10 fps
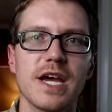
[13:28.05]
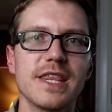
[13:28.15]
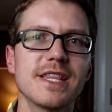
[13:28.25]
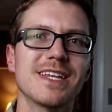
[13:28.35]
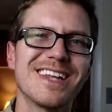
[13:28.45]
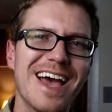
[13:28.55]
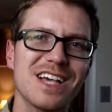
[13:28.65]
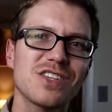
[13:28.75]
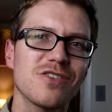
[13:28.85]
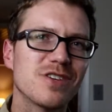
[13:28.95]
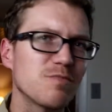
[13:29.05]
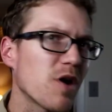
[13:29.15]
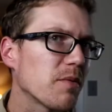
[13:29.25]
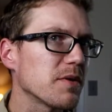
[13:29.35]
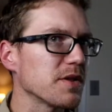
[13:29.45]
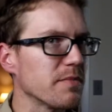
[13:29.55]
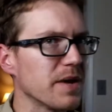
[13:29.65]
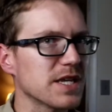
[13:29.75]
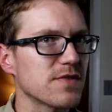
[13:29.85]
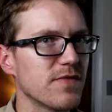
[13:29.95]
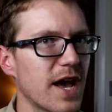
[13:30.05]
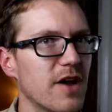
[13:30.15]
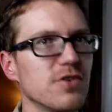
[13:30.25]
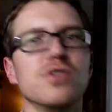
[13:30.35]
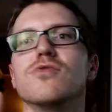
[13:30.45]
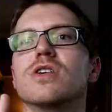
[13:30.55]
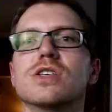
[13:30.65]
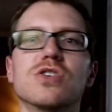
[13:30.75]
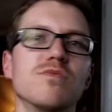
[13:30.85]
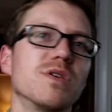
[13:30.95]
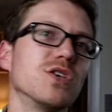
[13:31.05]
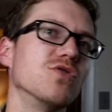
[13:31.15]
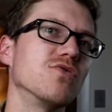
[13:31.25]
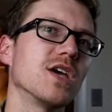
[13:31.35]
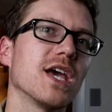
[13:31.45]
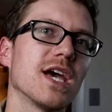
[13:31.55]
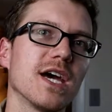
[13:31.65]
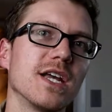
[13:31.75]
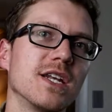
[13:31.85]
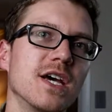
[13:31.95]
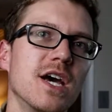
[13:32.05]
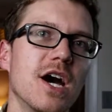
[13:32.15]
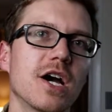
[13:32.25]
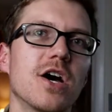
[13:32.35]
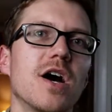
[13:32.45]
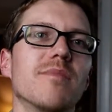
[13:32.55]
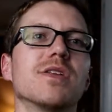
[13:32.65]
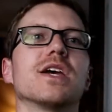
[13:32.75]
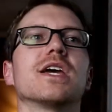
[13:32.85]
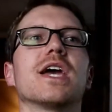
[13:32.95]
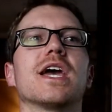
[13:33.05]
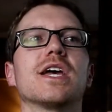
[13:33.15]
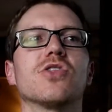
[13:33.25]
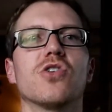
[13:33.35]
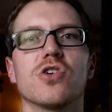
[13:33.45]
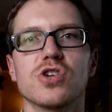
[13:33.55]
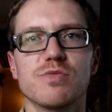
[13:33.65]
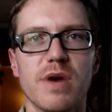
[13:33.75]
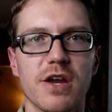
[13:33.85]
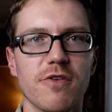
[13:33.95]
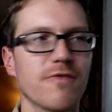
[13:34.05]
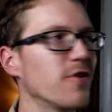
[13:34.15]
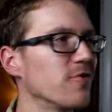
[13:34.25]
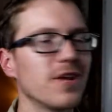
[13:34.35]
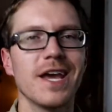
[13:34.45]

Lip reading: I think the Takstar is probably the best value, assuming you can accommodate a large microphone